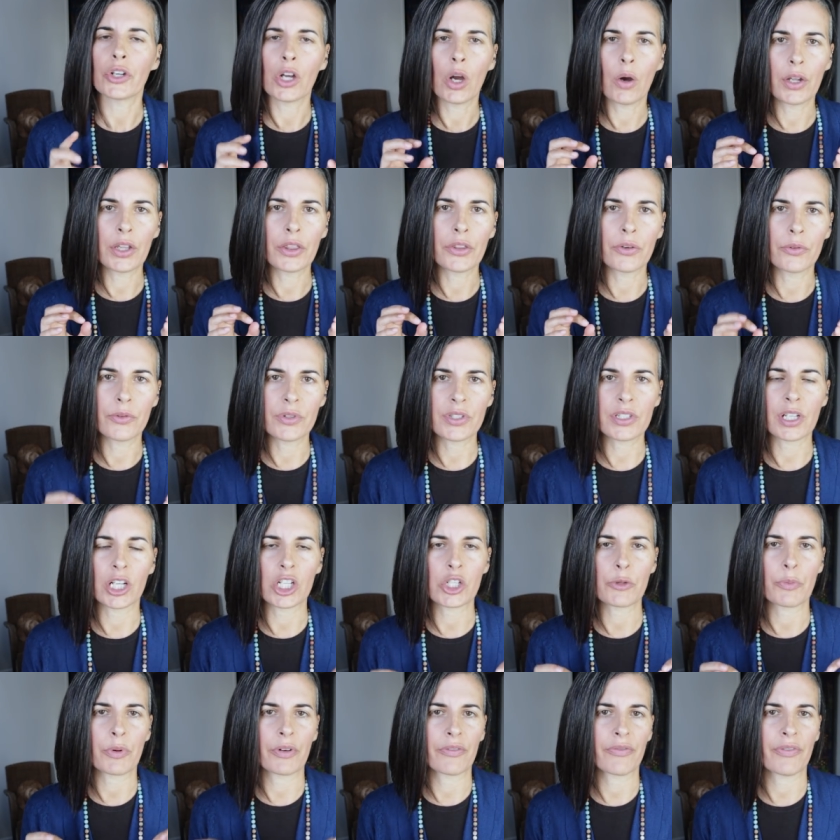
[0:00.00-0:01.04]
you're going through
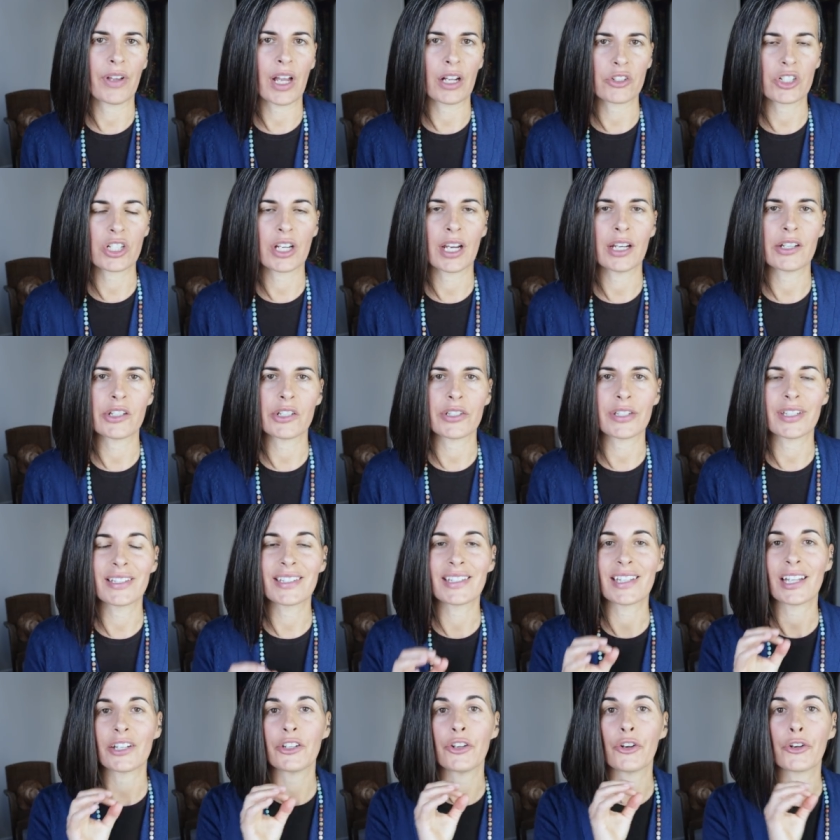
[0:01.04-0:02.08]
such profound changes,
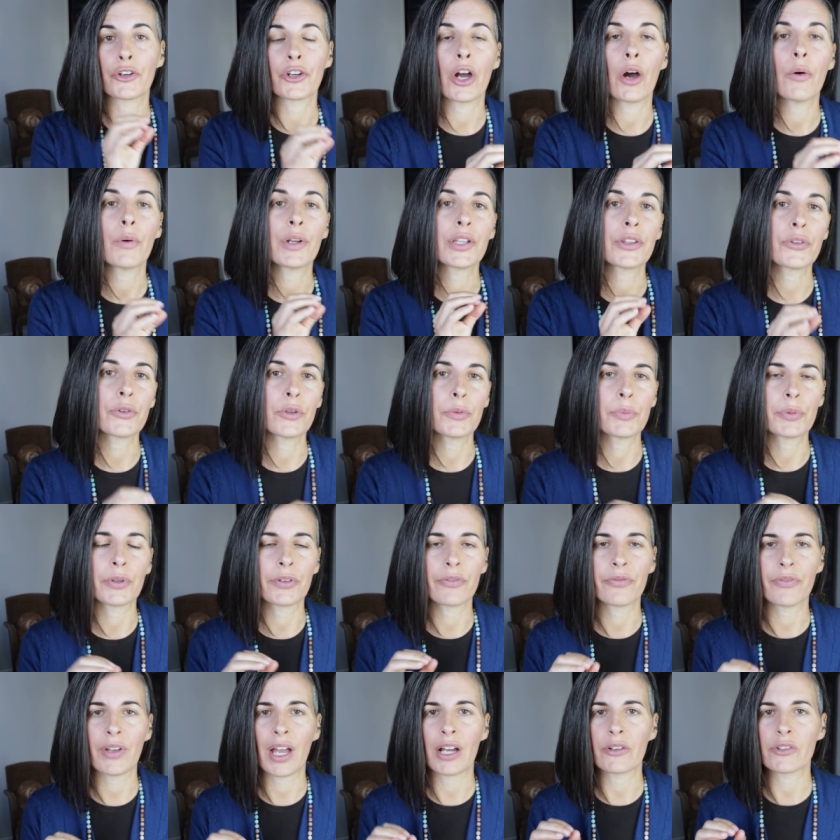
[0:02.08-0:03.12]
it's that you're going through
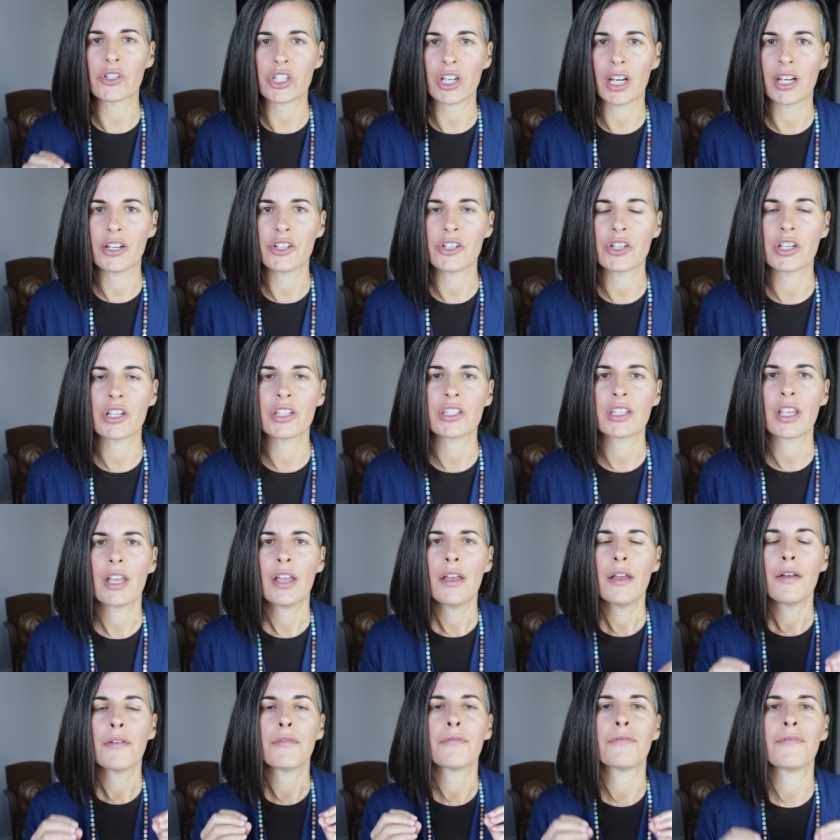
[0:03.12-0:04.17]
profound changes
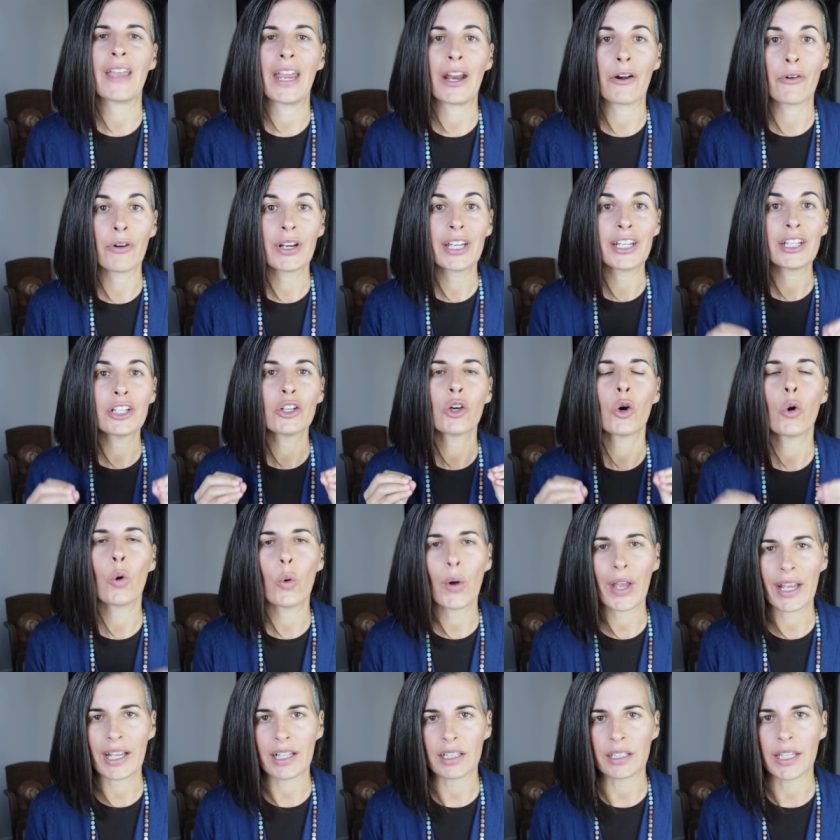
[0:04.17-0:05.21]
very
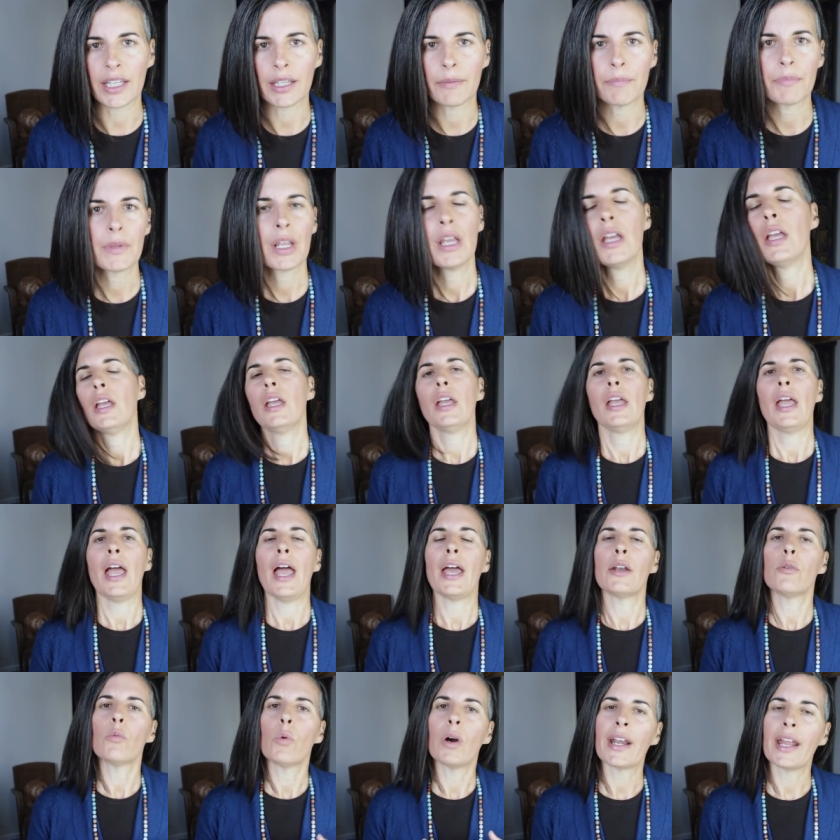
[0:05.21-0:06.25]
quickly.
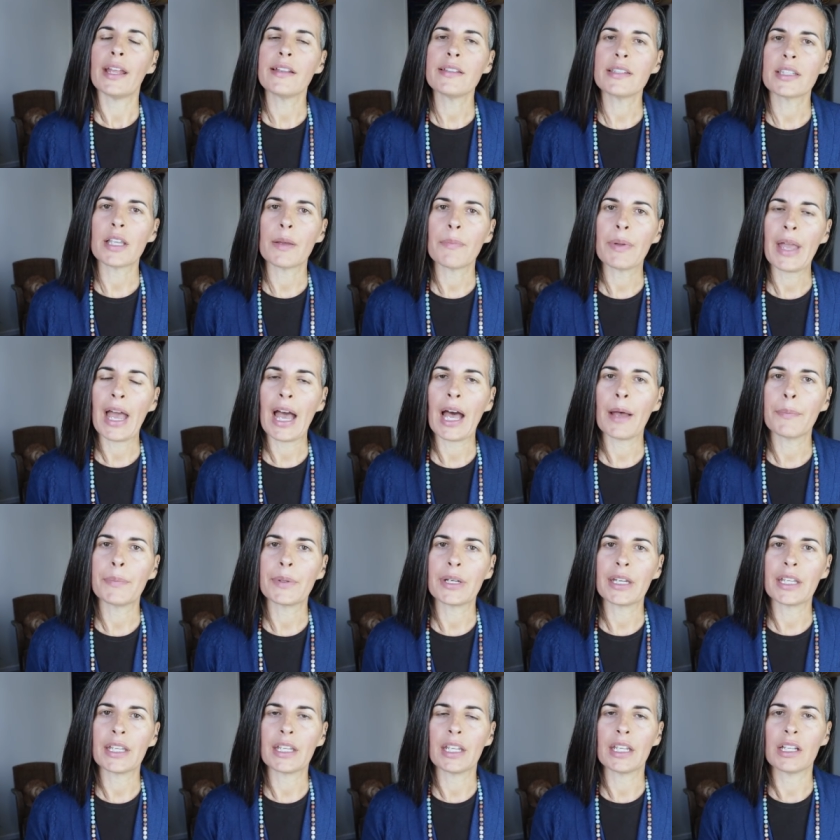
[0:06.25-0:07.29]
And what ends up
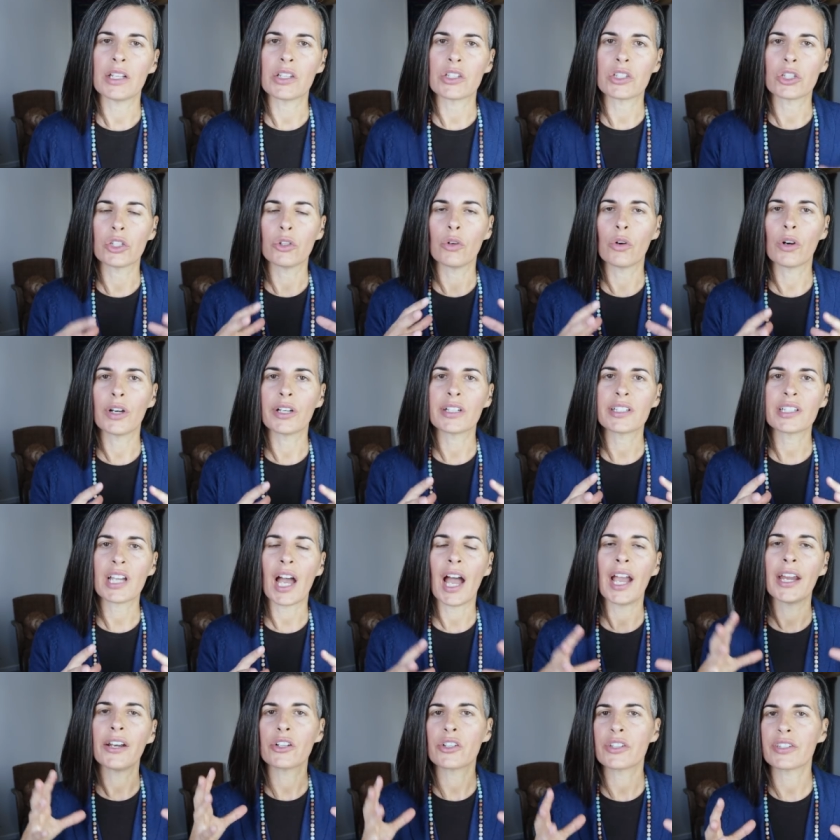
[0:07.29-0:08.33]
happening is your
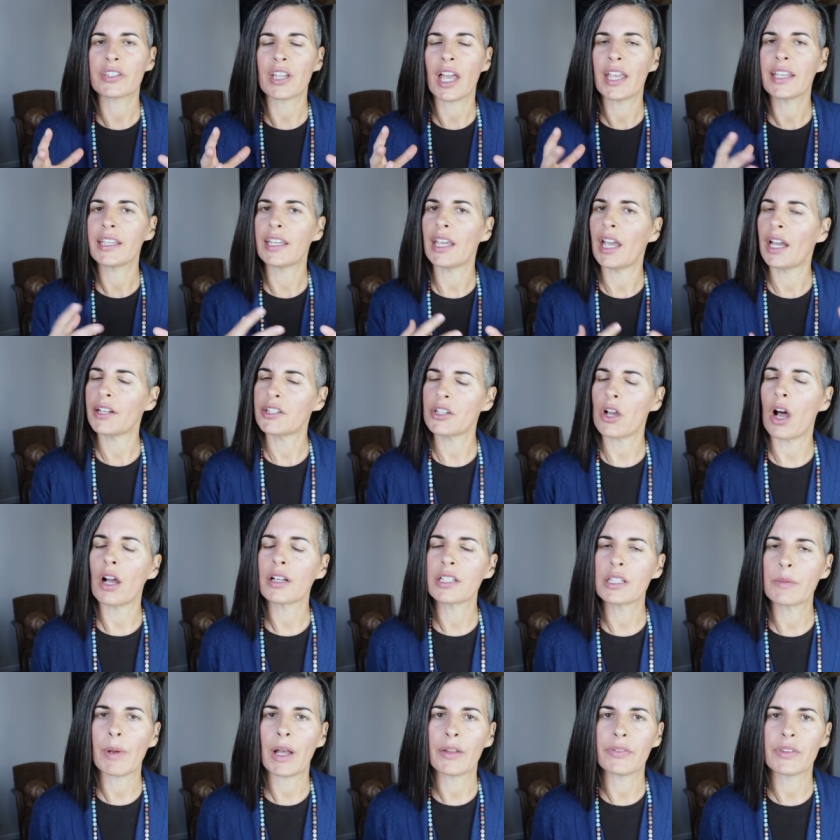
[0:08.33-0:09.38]
entire psyche, I
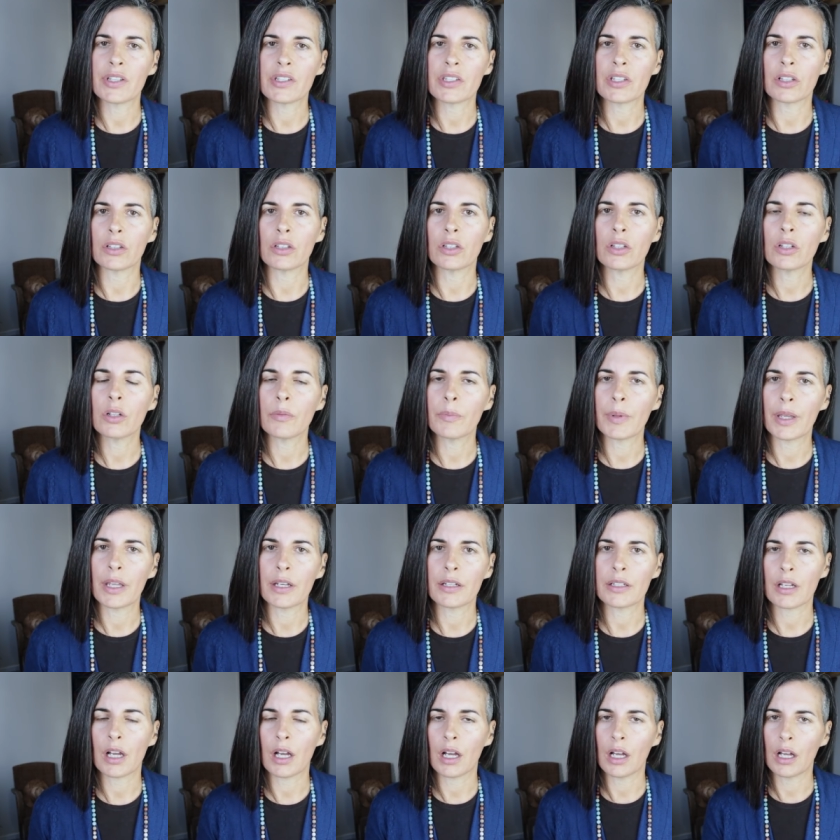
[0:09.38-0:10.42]
talked about this a little
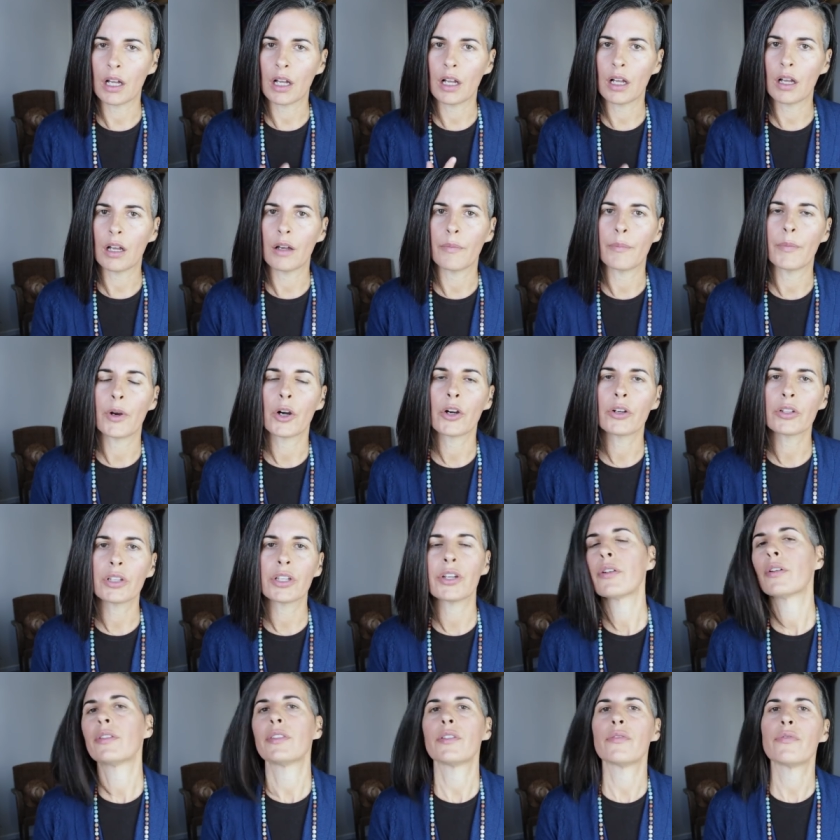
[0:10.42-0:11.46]
bit uh, um,
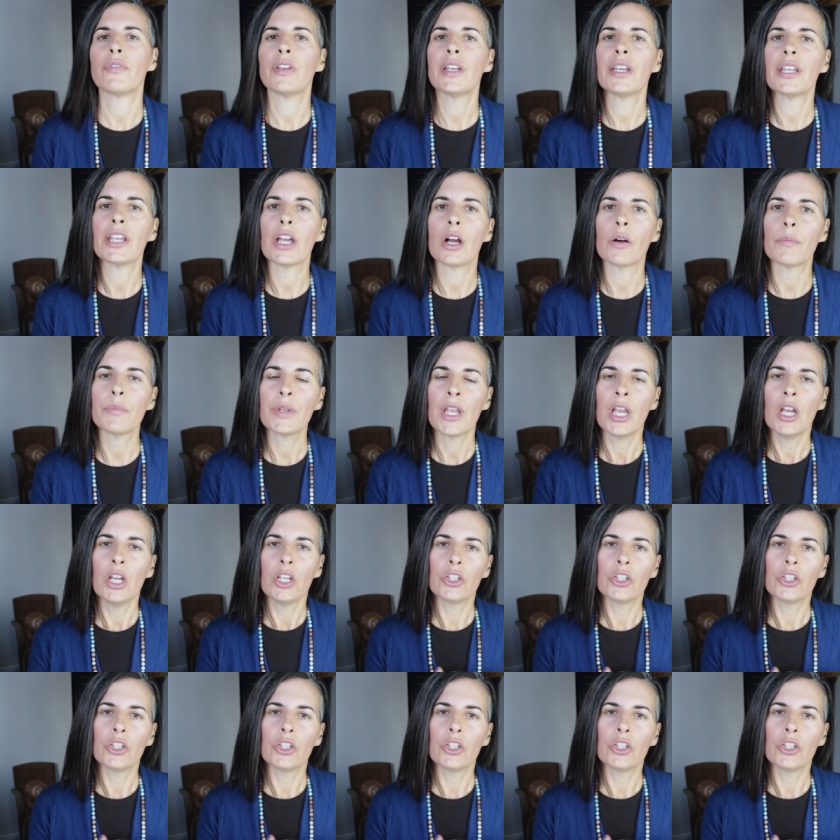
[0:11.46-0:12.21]
earlier in the video,